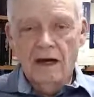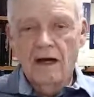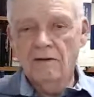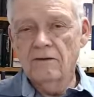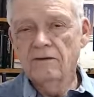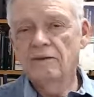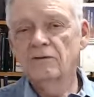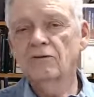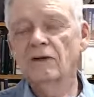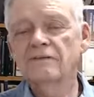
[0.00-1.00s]
how could the
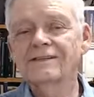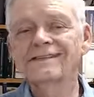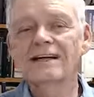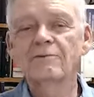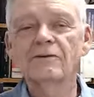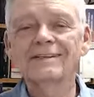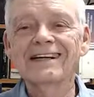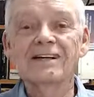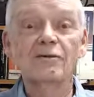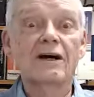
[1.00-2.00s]
12 disciples
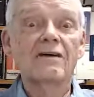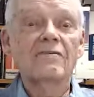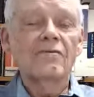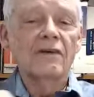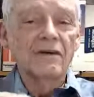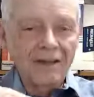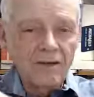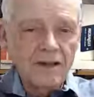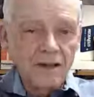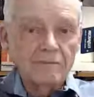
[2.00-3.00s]
get around
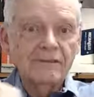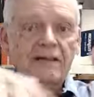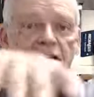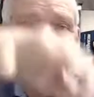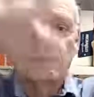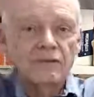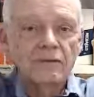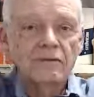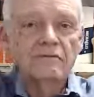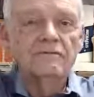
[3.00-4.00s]
literally themselves
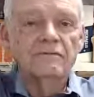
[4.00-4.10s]
through